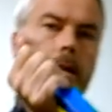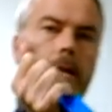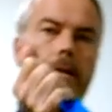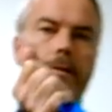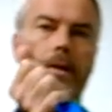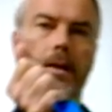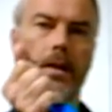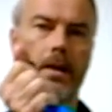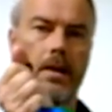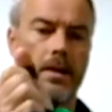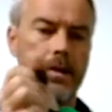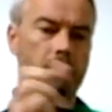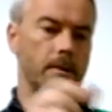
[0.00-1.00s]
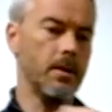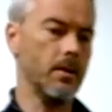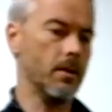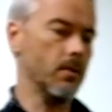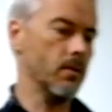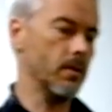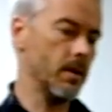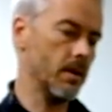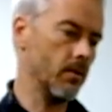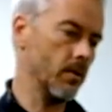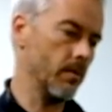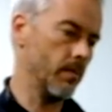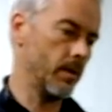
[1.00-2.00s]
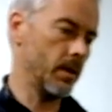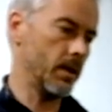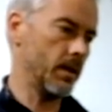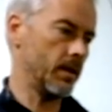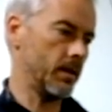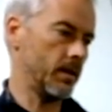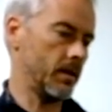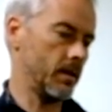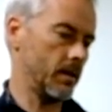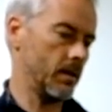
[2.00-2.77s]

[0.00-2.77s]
different kinds when you hold the arrow in place.